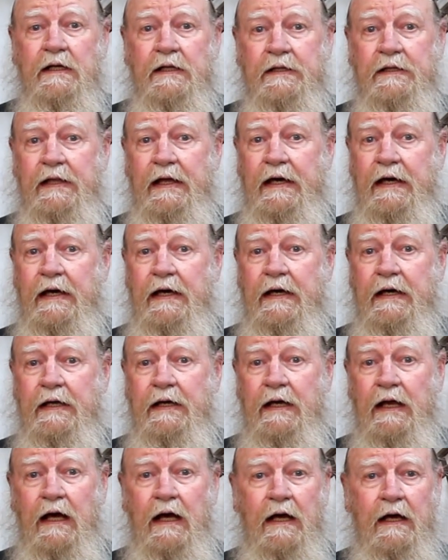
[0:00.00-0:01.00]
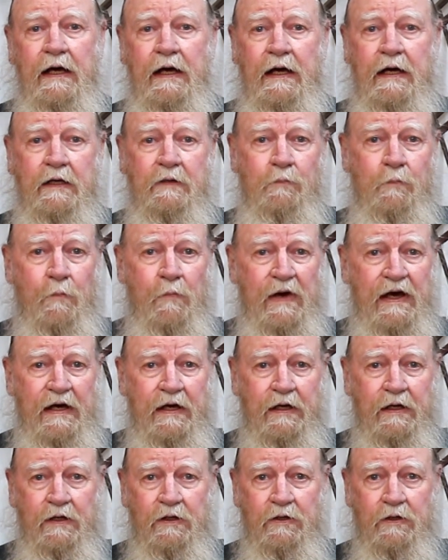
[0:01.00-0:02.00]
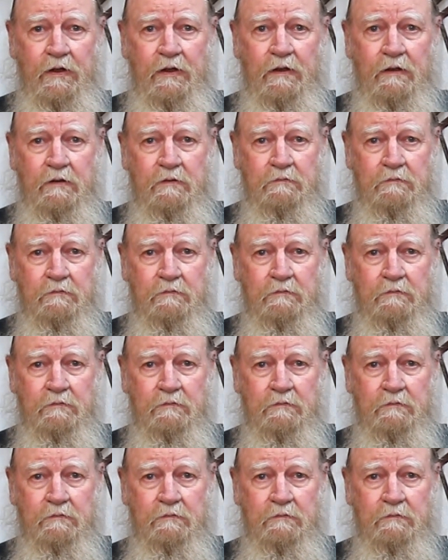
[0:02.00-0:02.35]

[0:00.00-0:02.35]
that I had made